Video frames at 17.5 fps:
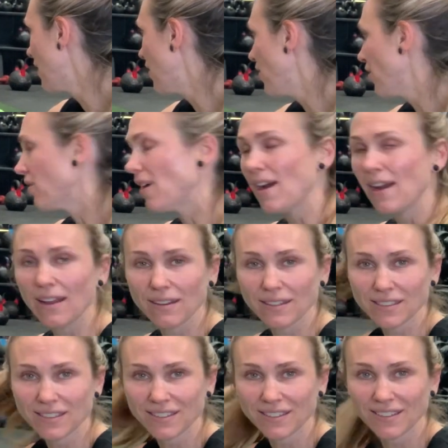All right,
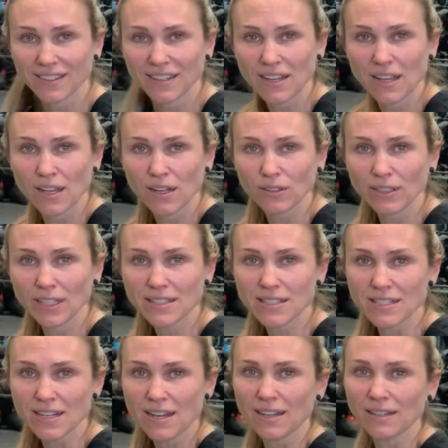let's
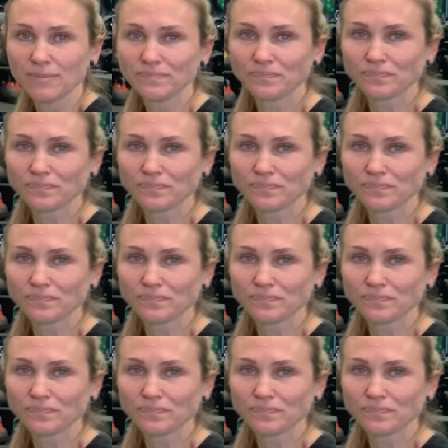start.